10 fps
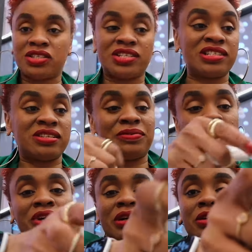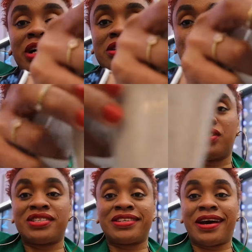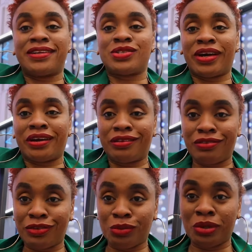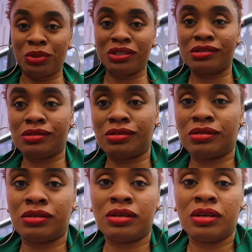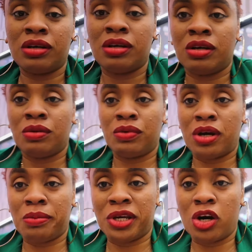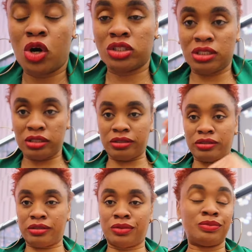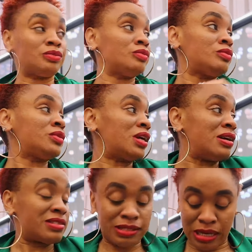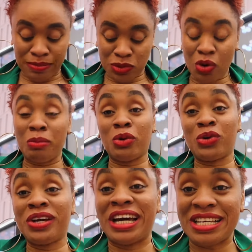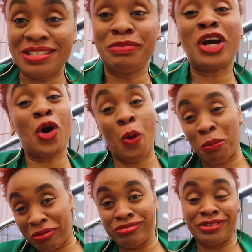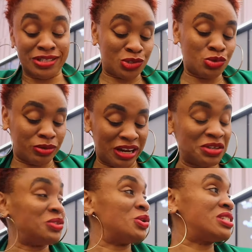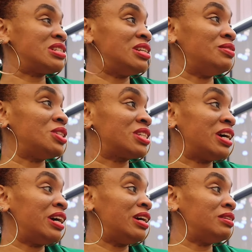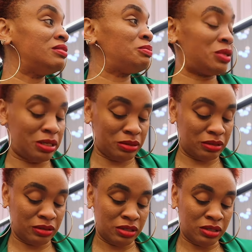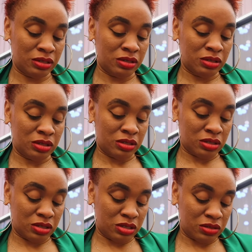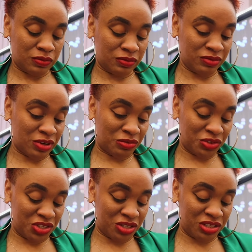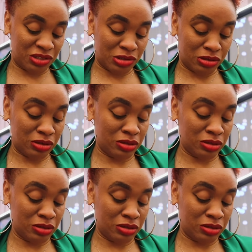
Your Tasafo girl has moved to the side so I can film a bit without being caught and slapped. or oh, more you guys, up this stole. I knew you were stealing. Which kind? Uh, refugee. Refugees, yo.